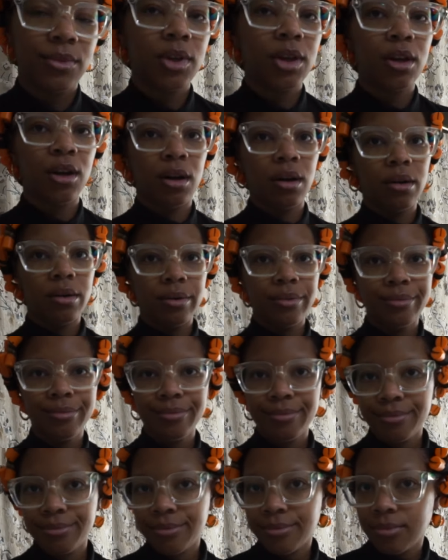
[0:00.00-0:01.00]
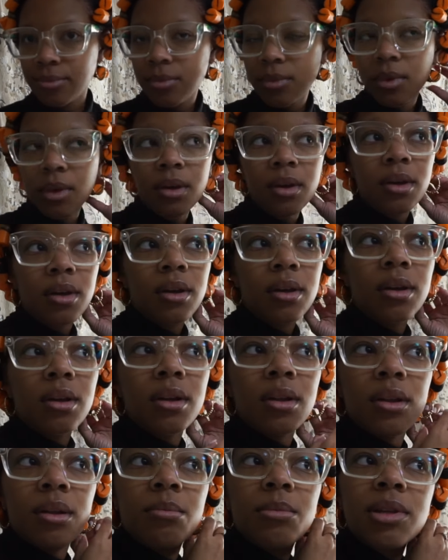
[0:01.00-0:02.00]
girl.
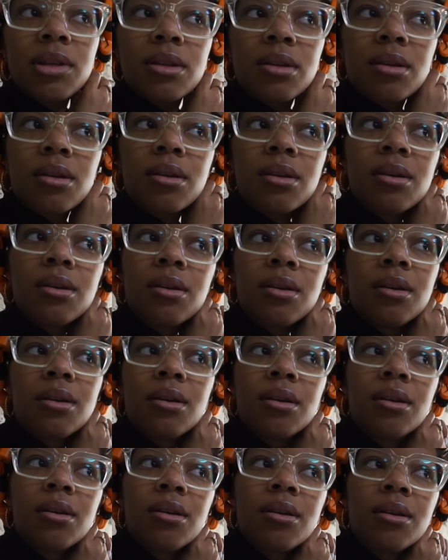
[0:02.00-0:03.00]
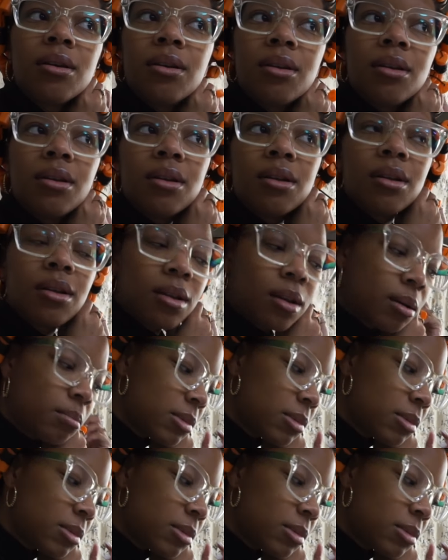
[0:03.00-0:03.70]
Let me see. I'm